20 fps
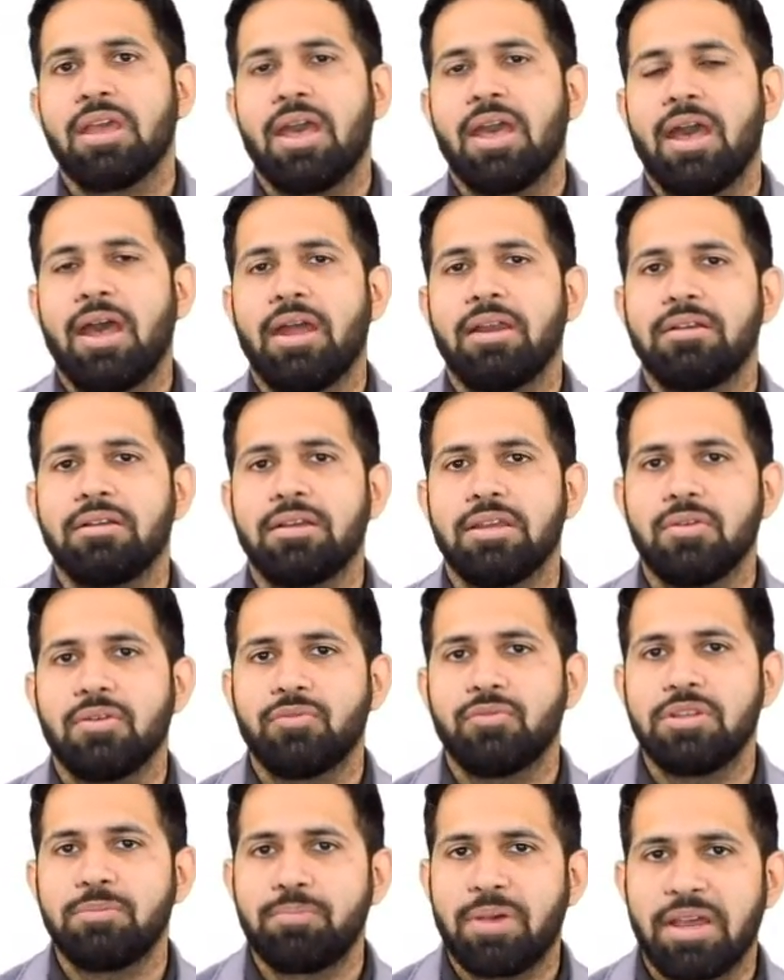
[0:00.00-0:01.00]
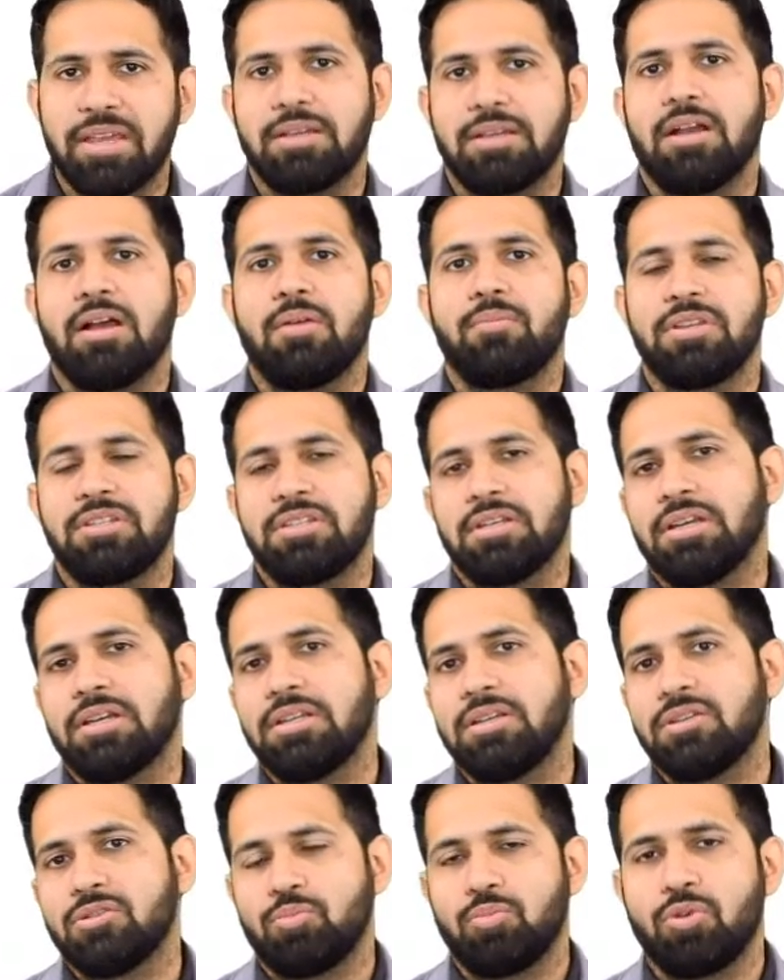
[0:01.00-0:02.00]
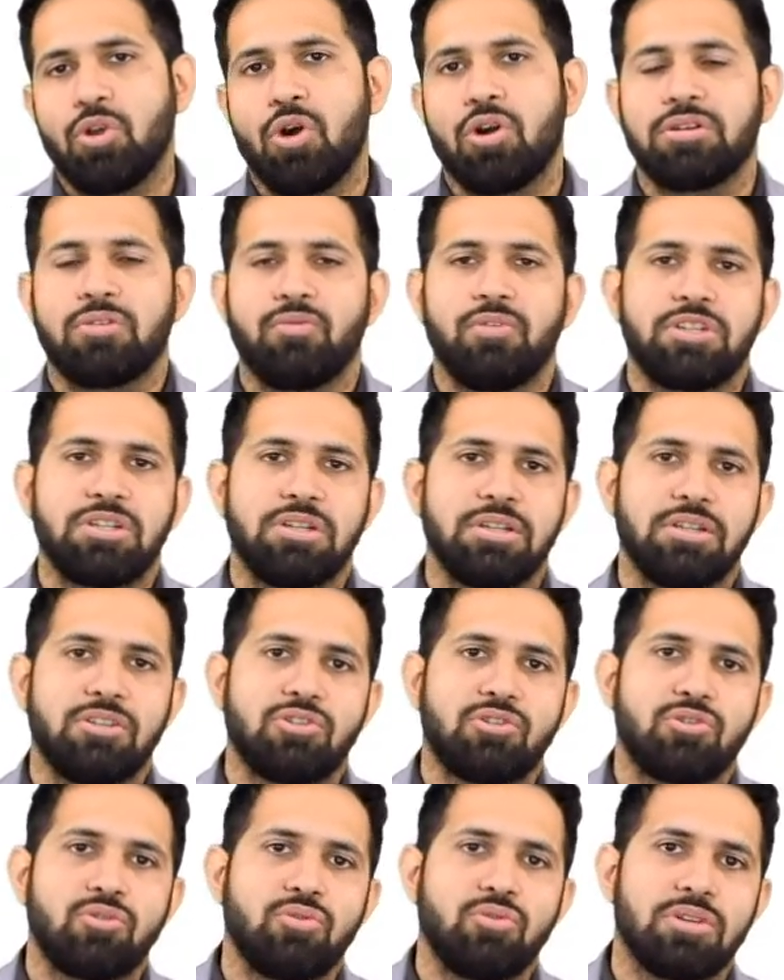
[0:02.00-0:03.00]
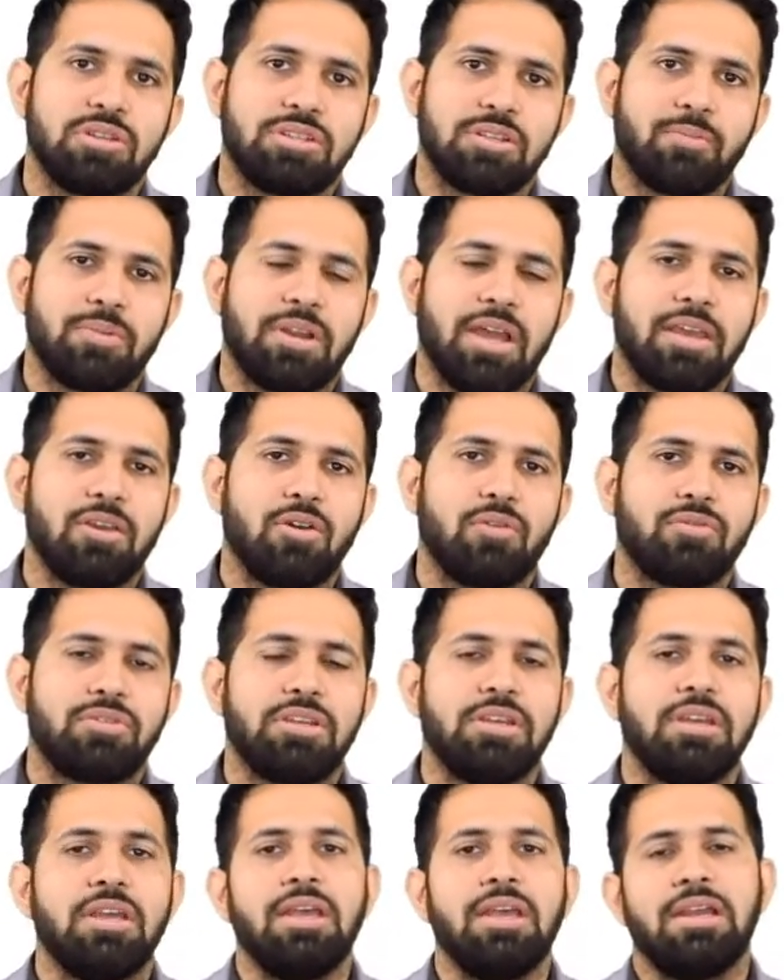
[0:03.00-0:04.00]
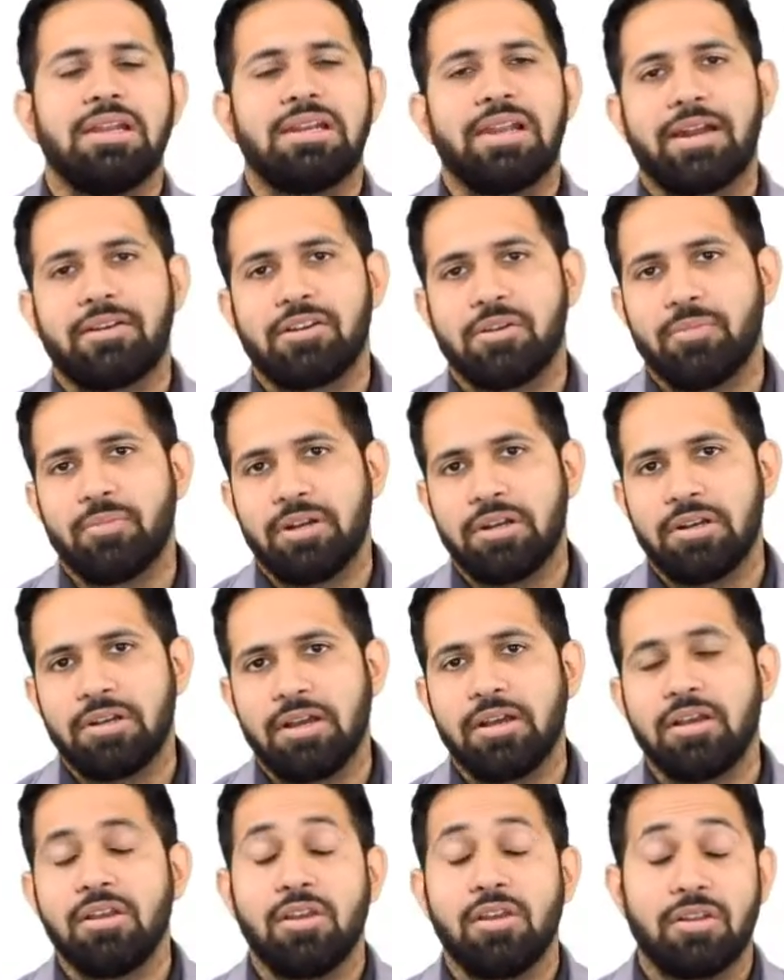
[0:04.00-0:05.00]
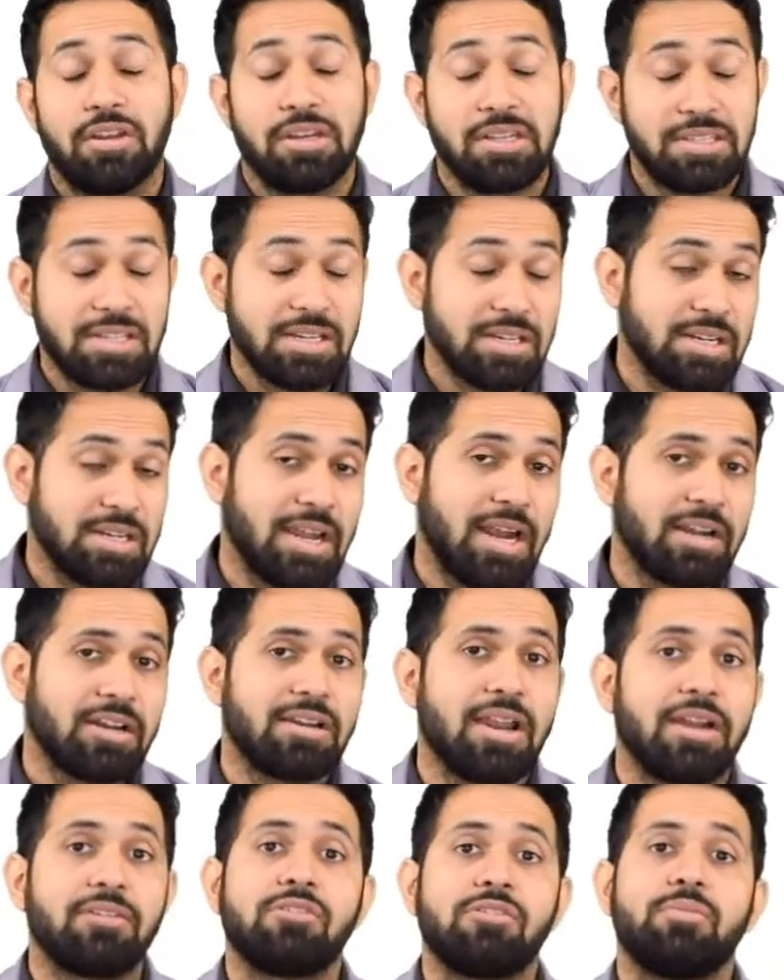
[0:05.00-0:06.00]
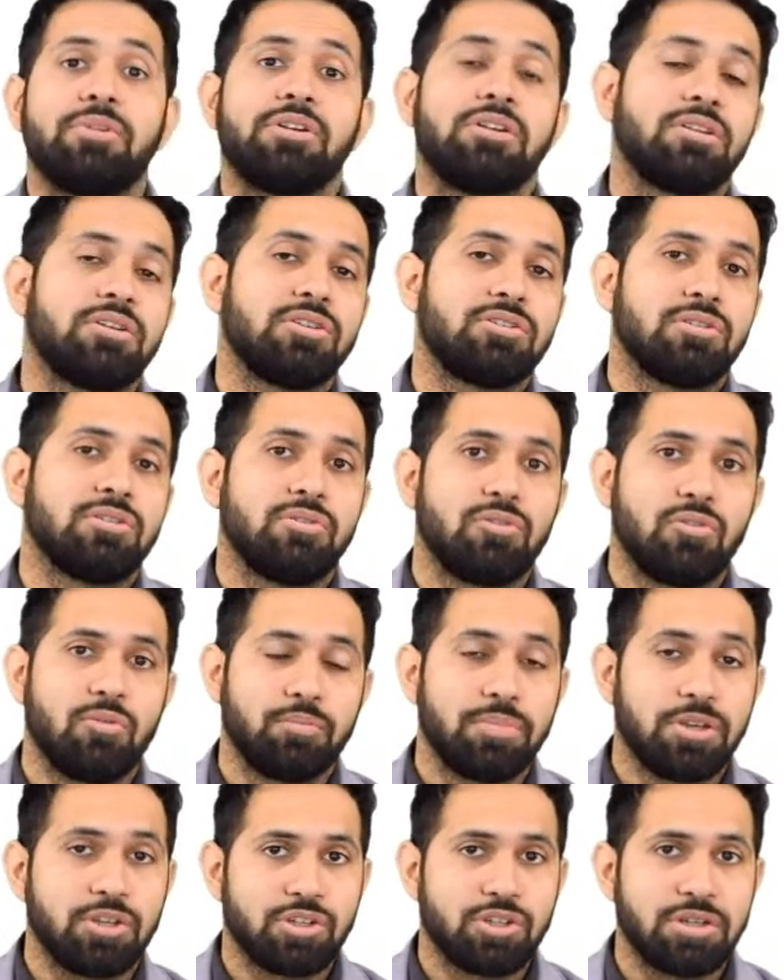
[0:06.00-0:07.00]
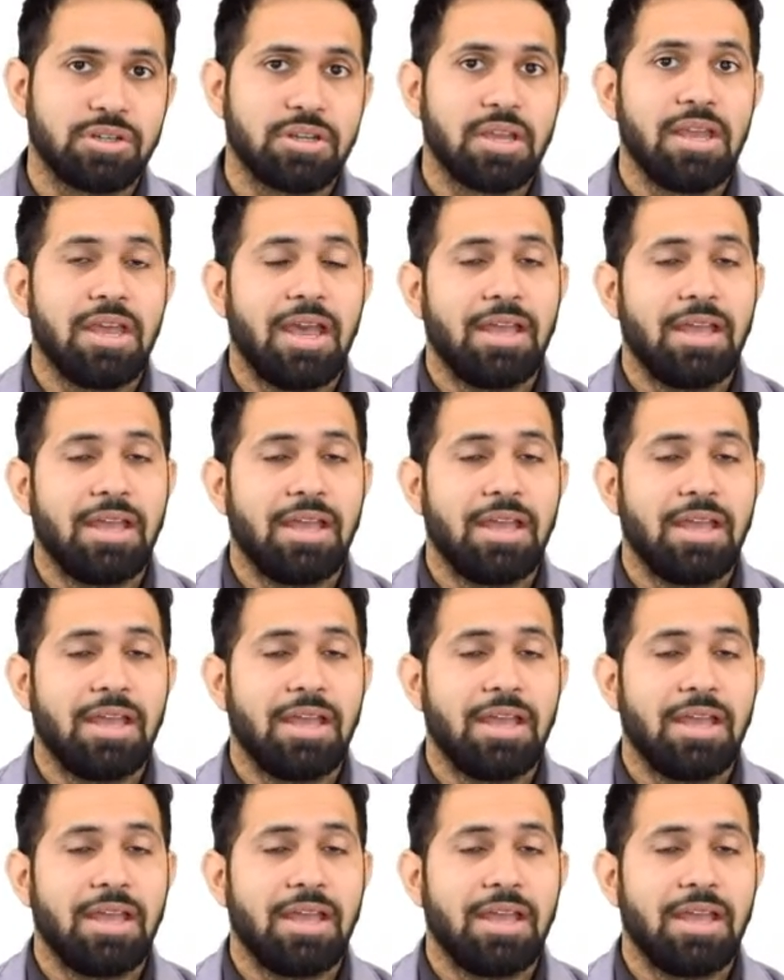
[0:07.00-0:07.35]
And if the pica basically is blocked, which leads to supply of the lateral medulla, recently had a lateral medullary syndrome patient.